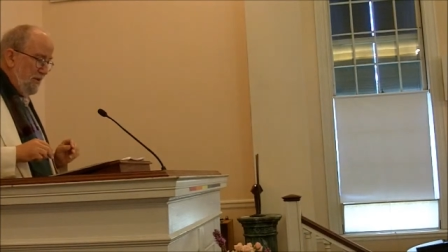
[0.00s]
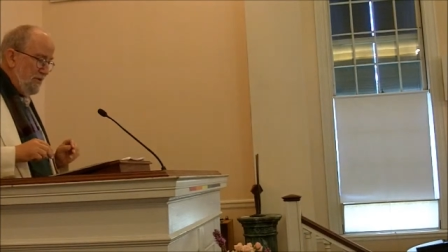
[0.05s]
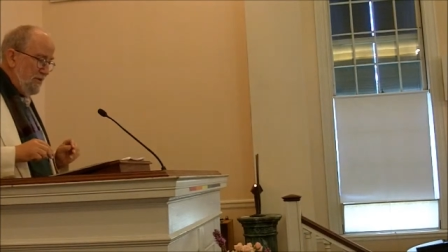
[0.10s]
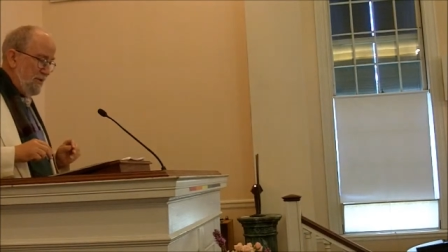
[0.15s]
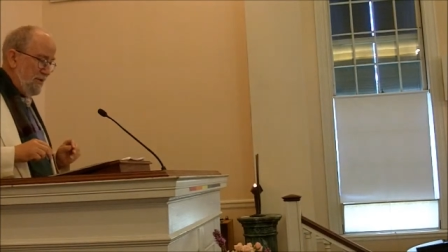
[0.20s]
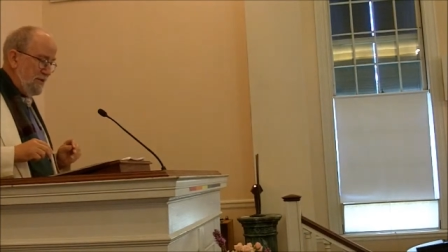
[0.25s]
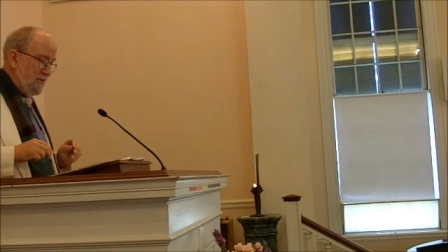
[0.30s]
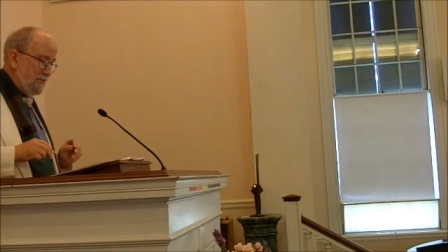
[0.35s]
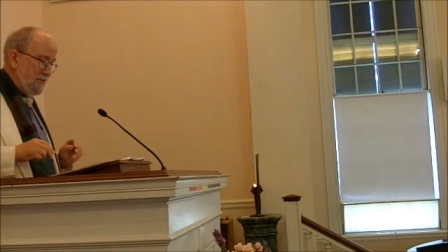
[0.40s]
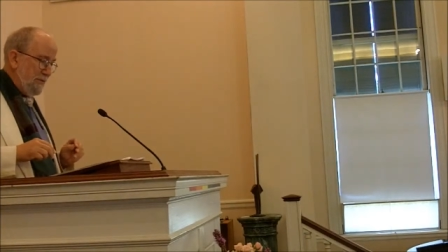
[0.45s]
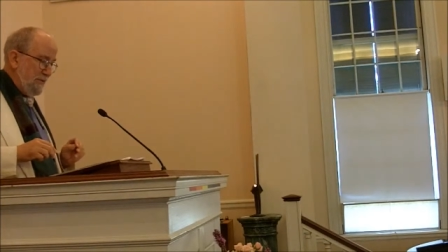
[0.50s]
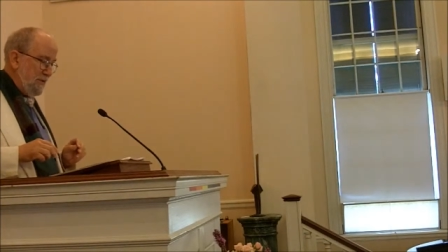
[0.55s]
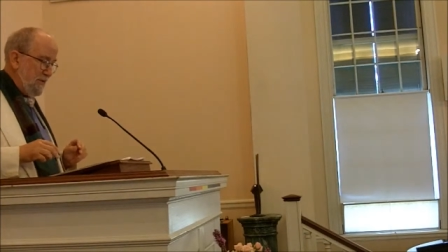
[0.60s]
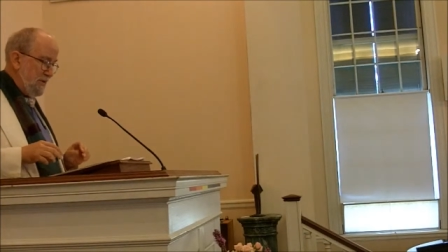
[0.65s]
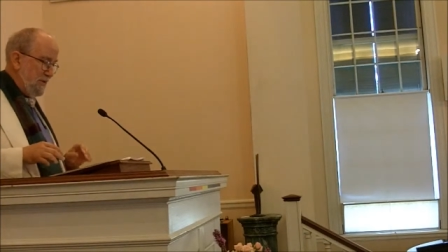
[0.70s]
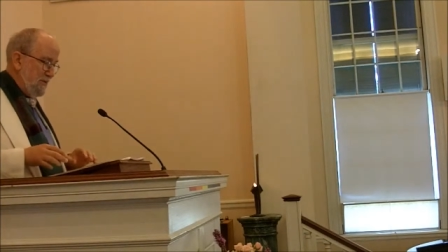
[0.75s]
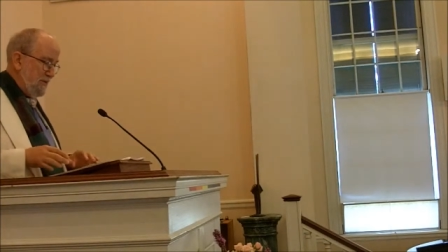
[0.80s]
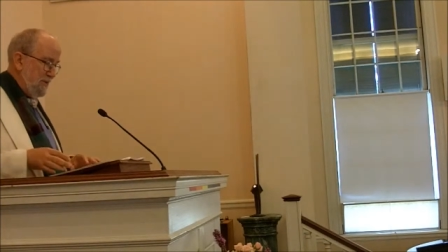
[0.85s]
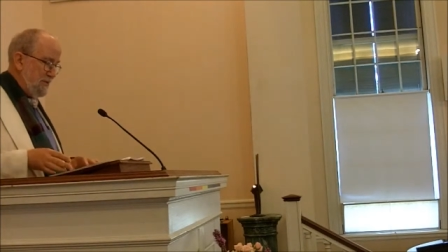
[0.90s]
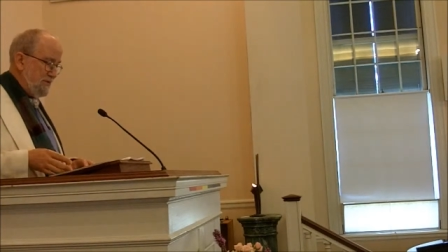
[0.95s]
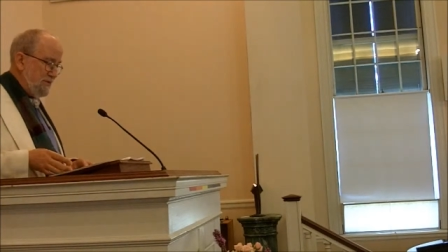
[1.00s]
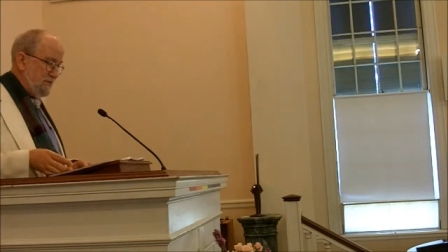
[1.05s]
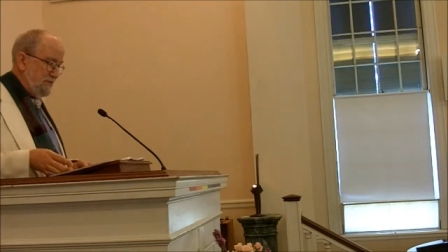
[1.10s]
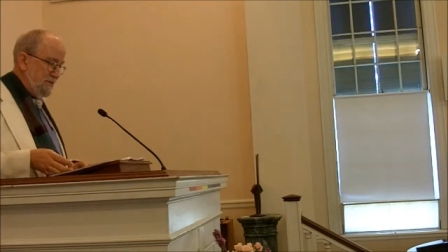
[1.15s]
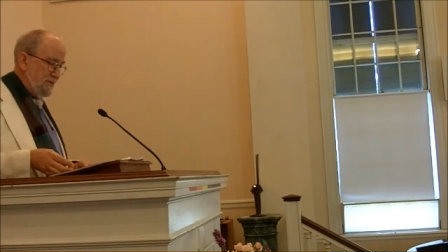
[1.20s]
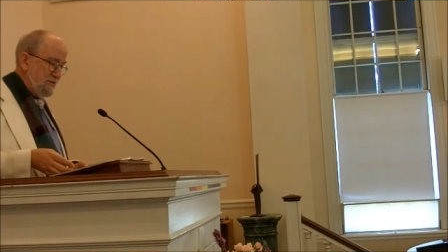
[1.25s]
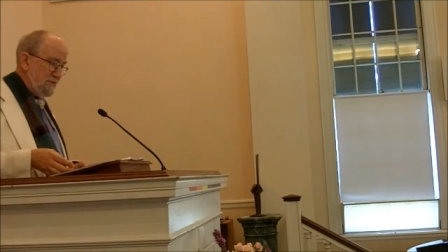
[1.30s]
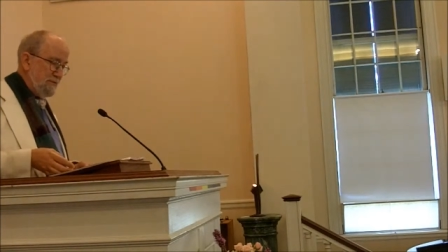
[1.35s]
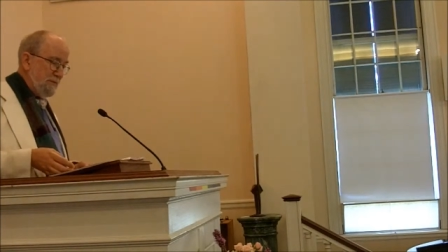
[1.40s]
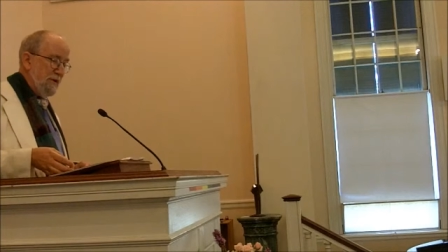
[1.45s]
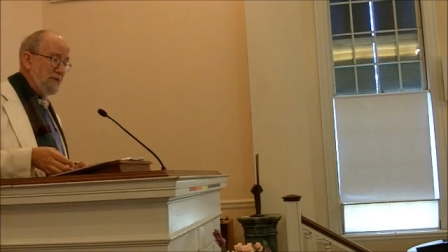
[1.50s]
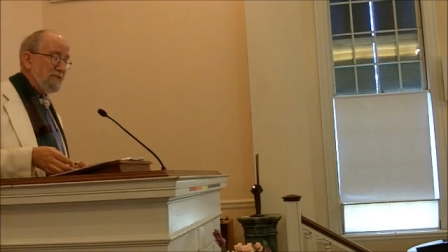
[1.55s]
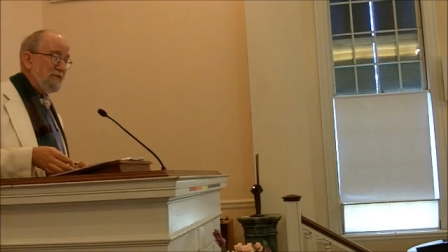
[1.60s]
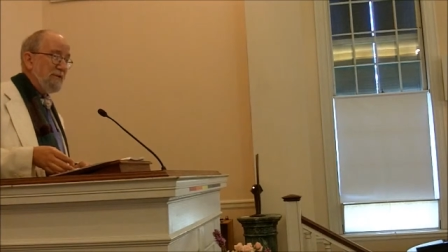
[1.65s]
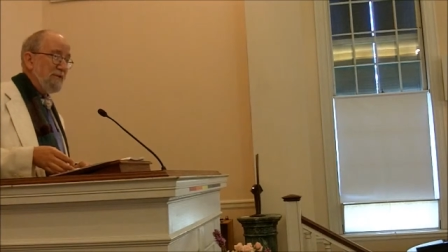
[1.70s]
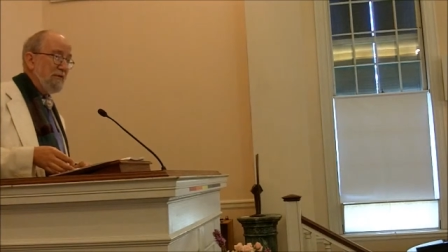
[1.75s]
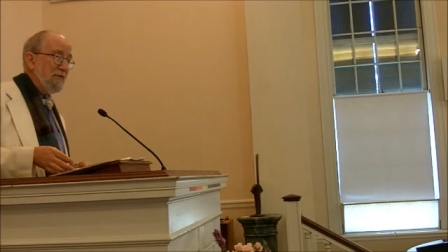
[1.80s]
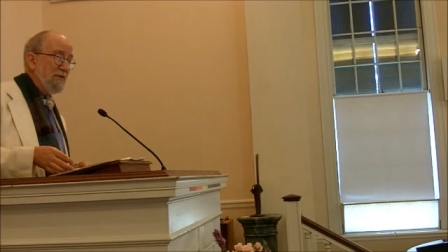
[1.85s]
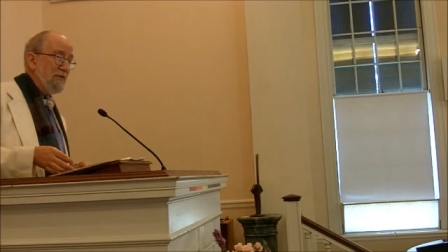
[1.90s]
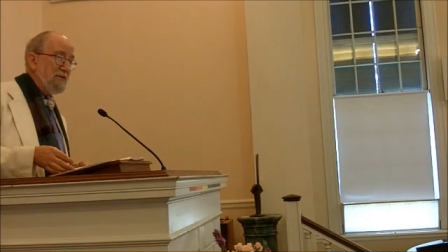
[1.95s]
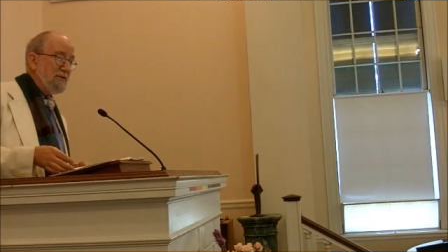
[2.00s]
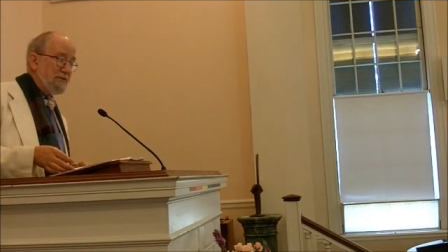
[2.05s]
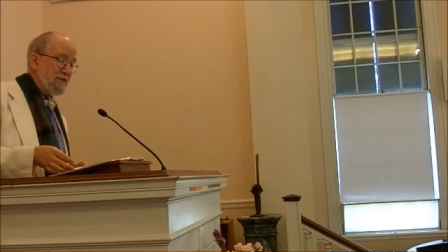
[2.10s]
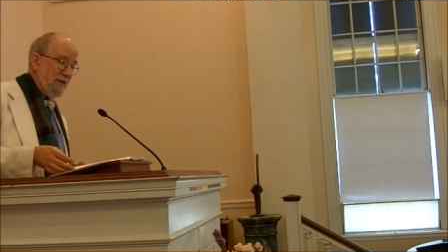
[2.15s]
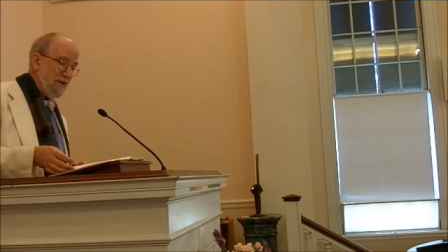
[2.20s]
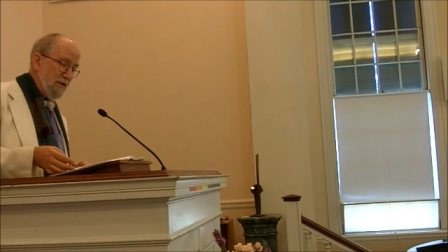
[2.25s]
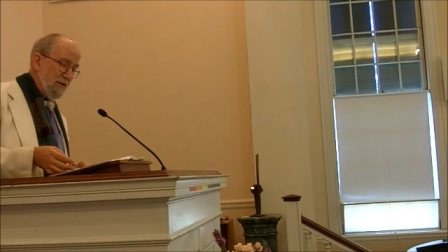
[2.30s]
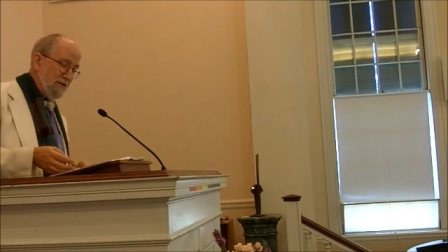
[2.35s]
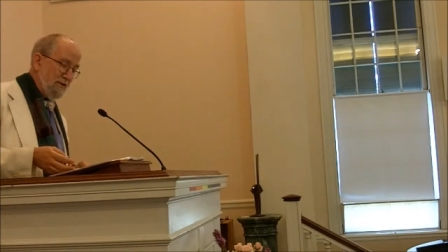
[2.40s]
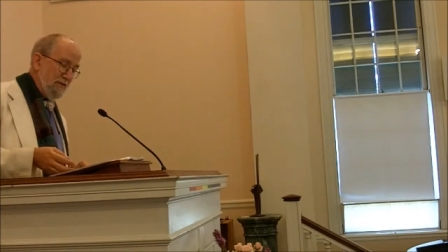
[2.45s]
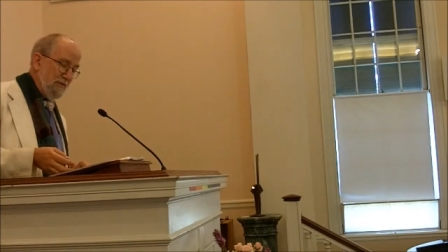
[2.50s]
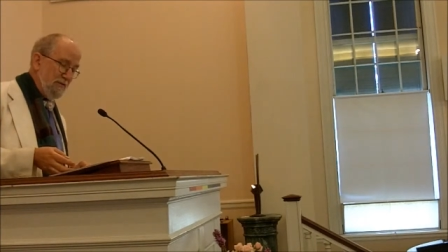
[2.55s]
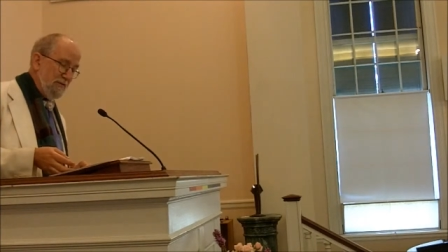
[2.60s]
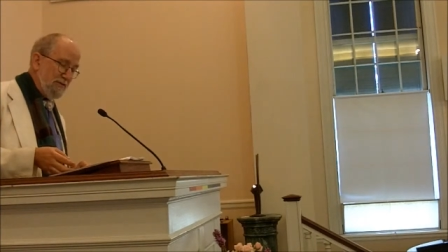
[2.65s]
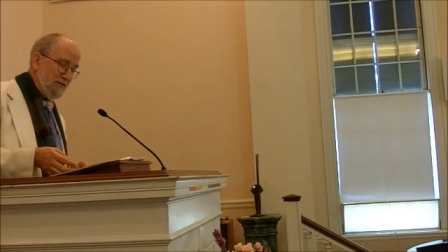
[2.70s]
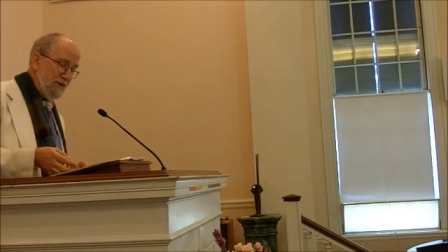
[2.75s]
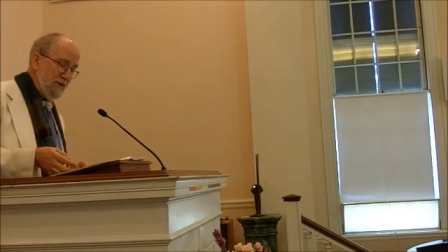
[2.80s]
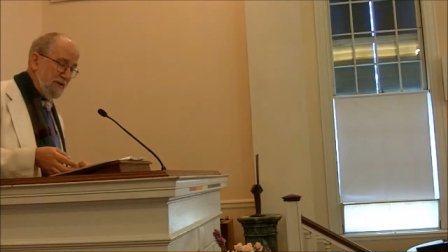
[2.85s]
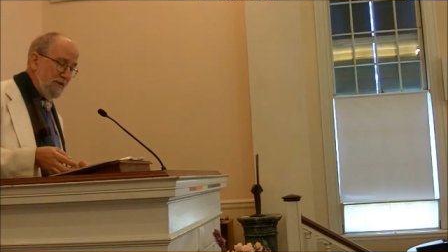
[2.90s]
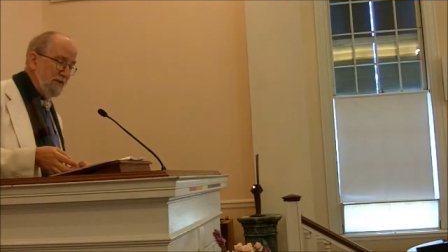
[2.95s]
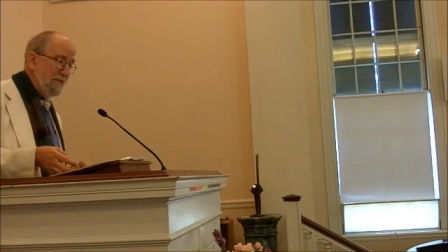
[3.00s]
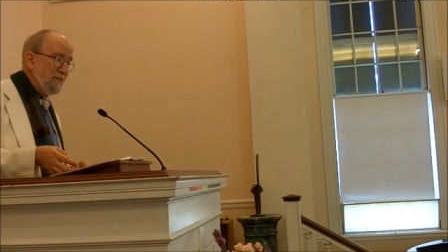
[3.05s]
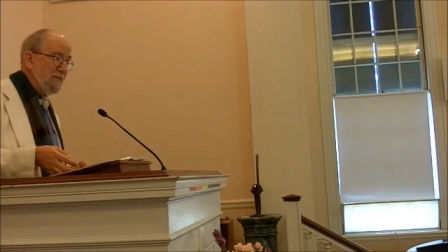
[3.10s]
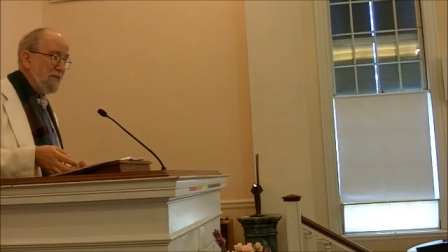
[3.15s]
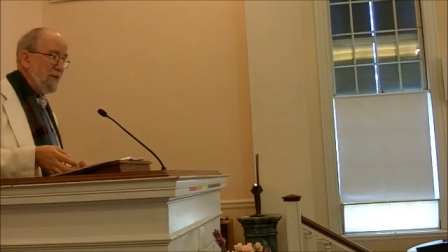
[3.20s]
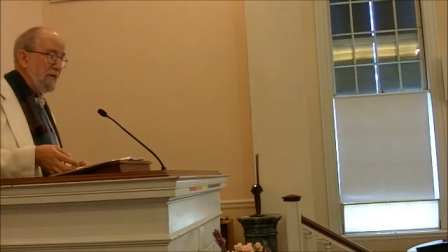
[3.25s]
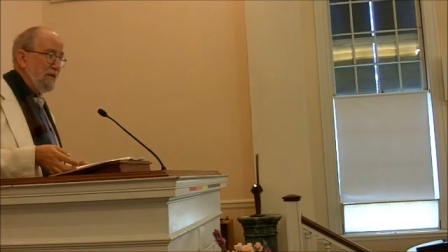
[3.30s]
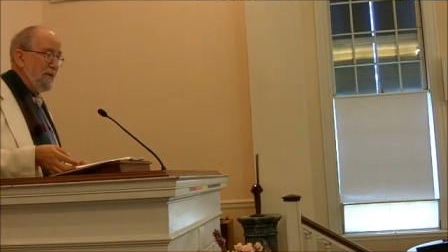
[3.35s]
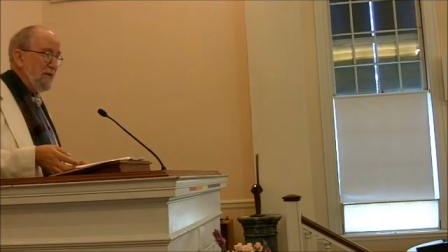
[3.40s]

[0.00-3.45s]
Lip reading: These were the conditions expressed in the first charter to Virginia